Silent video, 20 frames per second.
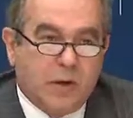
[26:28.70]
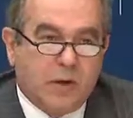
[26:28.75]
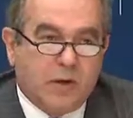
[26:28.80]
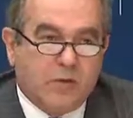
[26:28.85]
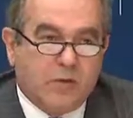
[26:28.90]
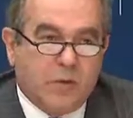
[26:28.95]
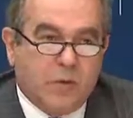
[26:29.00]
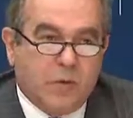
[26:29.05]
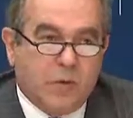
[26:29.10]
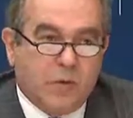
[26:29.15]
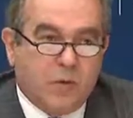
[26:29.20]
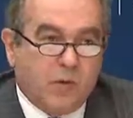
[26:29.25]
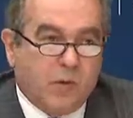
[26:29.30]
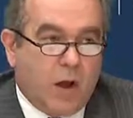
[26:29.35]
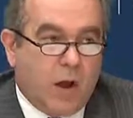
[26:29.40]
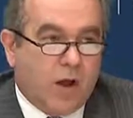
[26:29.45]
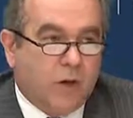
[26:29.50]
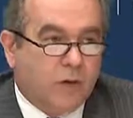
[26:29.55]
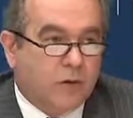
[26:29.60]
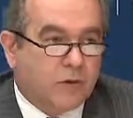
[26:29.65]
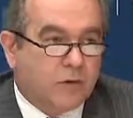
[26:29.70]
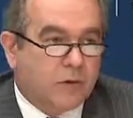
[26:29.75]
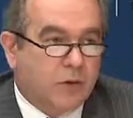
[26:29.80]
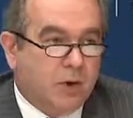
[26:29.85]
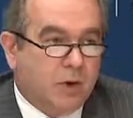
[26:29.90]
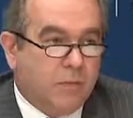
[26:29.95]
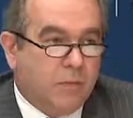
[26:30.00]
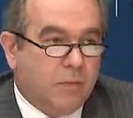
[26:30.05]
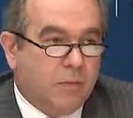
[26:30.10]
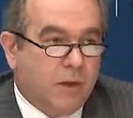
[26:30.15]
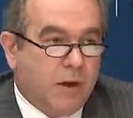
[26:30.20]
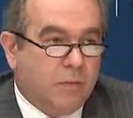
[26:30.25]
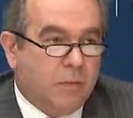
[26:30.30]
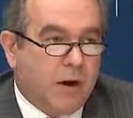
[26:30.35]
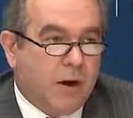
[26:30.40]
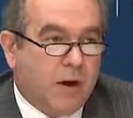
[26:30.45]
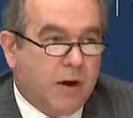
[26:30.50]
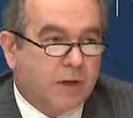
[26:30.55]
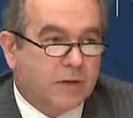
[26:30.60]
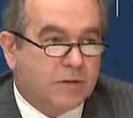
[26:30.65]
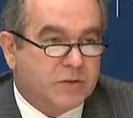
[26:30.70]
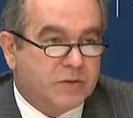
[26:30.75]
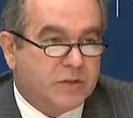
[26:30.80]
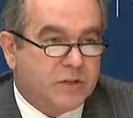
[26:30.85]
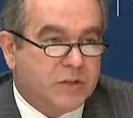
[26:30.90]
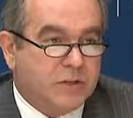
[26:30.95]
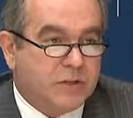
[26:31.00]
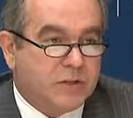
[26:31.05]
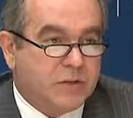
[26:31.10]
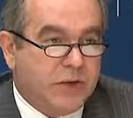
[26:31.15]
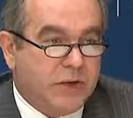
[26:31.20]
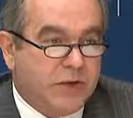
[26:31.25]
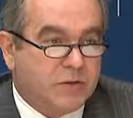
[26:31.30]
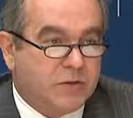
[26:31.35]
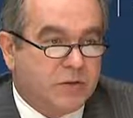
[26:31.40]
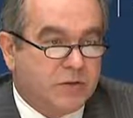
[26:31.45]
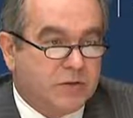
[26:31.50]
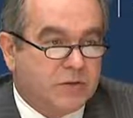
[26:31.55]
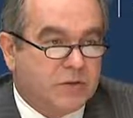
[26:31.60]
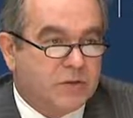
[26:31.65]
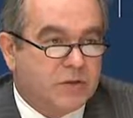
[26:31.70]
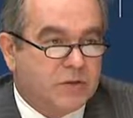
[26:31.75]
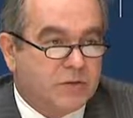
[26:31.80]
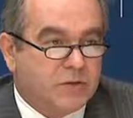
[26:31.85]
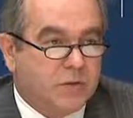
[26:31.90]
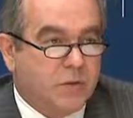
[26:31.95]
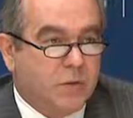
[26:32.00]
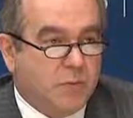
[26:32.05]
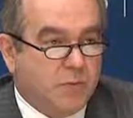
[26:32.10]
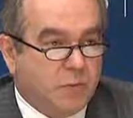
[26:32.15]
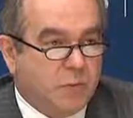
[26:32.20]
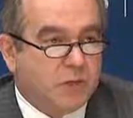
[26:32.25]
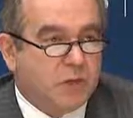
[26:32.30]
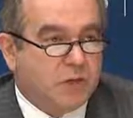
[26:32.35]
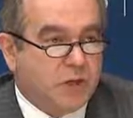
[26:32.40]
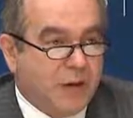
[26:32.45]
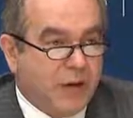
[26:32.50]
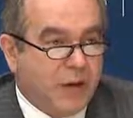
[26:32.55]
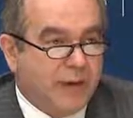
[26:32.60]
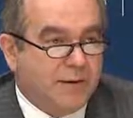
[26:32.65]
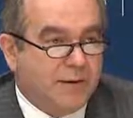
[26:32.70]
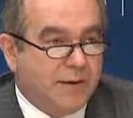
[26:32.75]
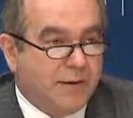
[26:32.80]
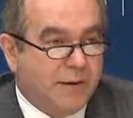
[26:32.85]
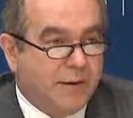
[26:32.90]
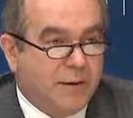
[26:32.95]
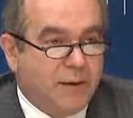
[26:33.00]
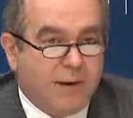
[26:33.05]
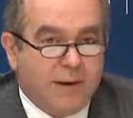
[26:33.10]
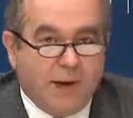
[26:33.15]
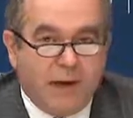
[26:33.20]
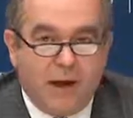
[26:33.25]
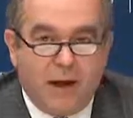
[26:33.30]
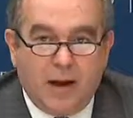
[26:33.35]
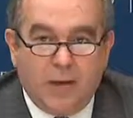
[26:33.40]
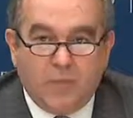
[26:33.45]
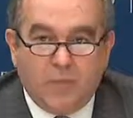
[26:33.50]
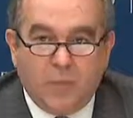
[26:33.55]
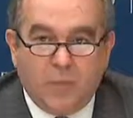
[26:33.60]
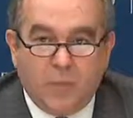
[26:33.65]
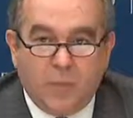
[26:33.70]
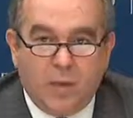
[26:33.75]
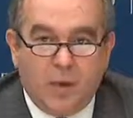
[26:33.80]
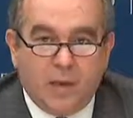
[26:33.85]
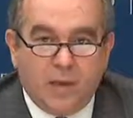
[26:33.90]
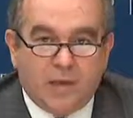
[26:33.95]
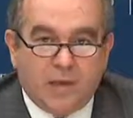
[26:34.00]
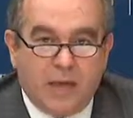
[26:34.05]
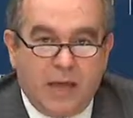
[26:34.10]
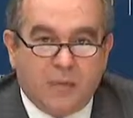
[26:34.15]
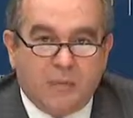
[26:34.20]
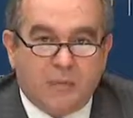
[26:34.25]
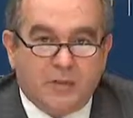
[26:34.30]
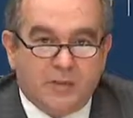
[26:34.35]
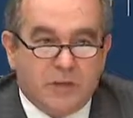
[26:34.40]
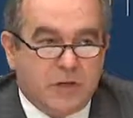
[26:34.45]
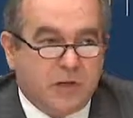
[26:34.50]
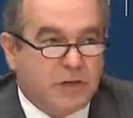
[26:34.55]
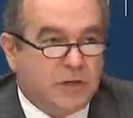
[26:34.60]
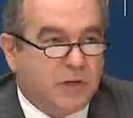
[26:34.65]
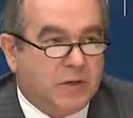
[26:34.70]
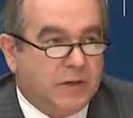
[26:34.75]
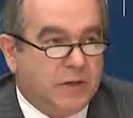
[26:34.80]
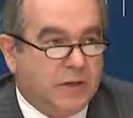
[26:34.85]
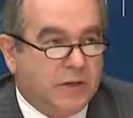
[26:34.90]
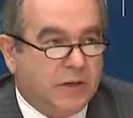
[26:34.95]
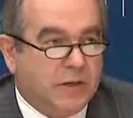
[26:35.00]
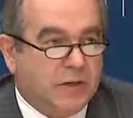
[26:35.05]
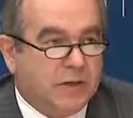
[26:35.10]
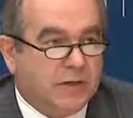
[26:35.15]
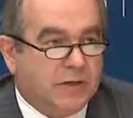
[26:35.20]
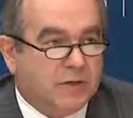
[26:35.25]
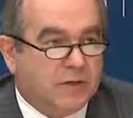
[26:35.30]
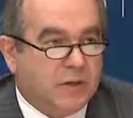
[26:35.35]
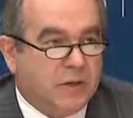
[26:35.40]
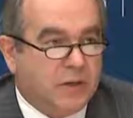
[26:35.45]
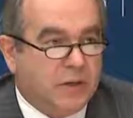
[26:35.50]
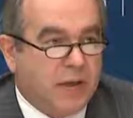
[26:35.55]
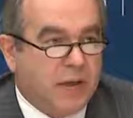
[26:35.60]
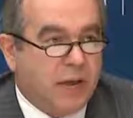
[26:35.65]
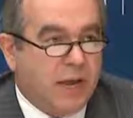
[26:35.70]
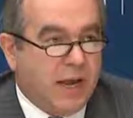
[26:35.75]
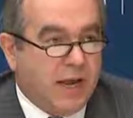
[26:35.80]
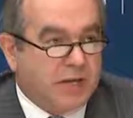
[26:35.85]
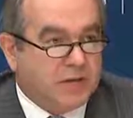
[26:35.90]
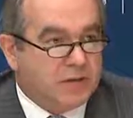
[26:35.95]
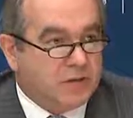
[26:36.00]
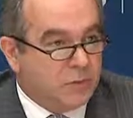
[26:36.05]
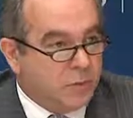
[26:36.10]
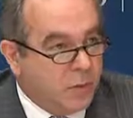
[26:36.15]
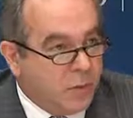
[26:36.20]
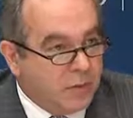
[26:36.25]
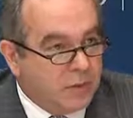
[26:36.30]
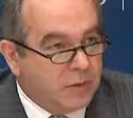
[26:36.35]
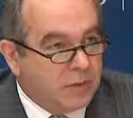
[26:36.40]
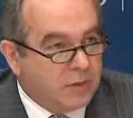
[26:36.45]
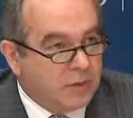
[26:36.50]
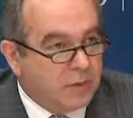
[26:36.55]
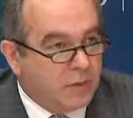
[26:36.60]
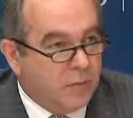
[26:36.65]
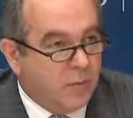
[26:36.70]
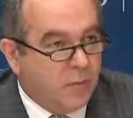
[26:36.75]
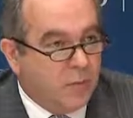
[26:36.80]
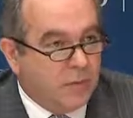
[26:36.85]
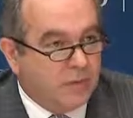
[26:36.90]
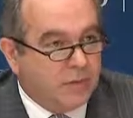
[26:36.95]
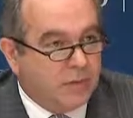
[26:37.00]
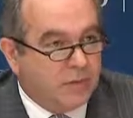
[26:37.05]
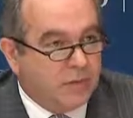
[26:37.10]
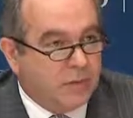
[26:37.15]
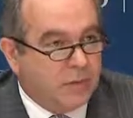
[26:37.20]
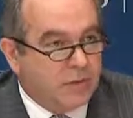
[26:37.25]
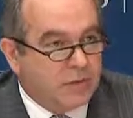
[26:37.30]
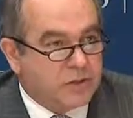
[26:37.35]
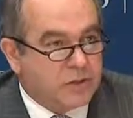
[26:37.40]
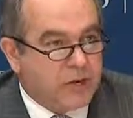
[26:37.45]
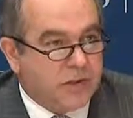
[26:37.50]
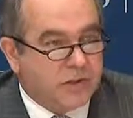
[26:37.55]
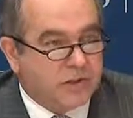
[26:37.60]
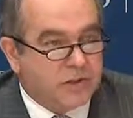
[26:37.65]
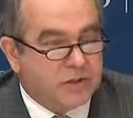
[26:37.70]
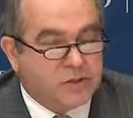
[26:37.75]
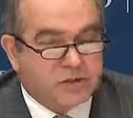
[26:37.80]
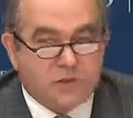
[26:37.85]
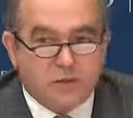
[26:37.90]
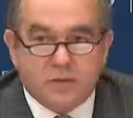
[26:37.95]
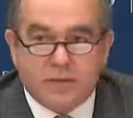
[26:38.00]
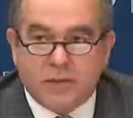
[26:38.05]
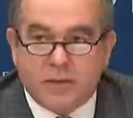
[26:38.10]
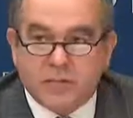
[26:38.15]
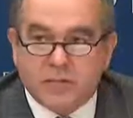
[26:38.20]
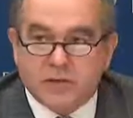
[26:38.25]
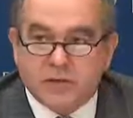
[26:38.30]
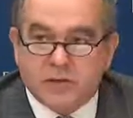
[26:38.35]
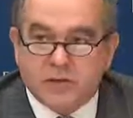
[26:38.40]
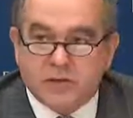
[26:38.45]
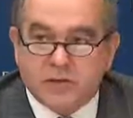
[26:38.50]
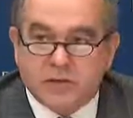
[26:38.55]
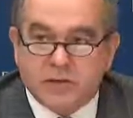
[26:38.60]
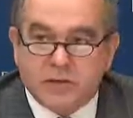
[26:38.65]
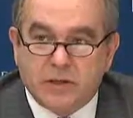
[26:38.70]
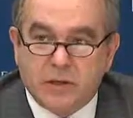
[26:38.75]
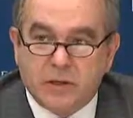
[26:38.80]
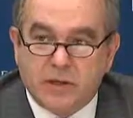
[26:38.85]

for longer term American strategic interests to appreciate um, when that position is, uh, has eroded or that there are challenges to that position.